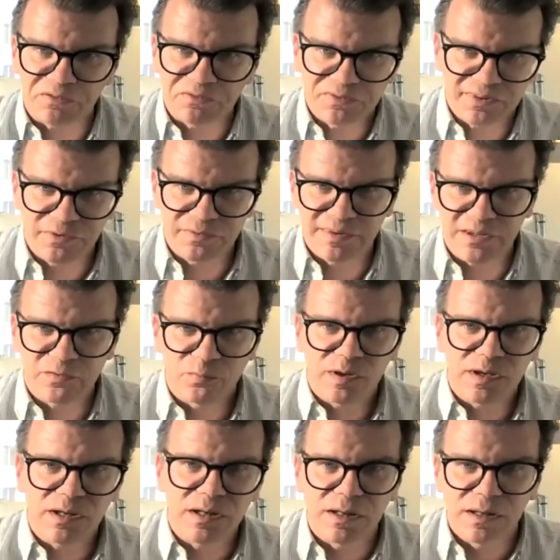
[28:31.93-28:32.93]
So this
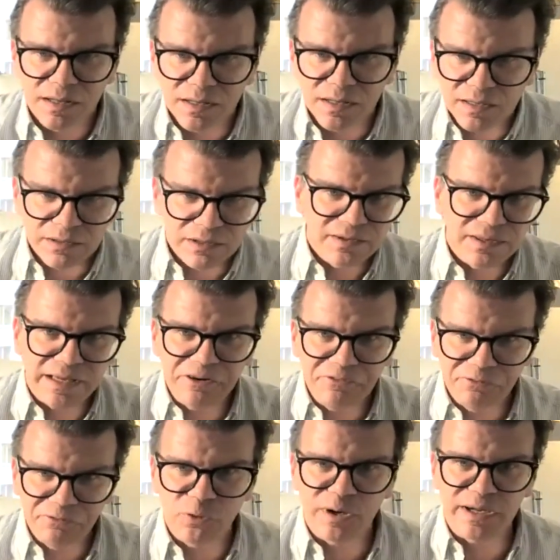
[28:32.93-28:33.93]
will
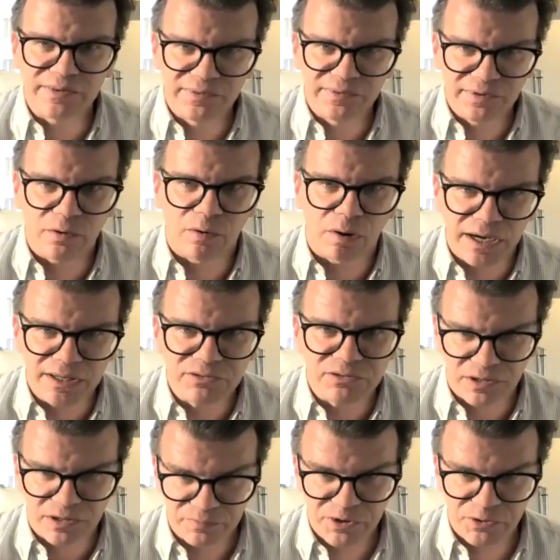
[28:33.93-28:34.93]
influence your
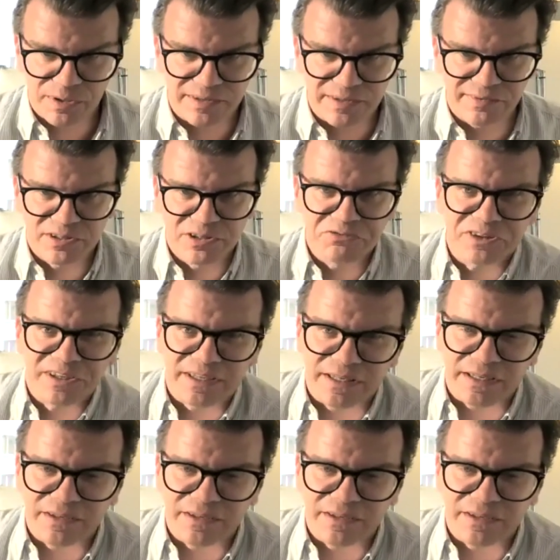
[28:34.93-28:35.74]
outcome quite significantly.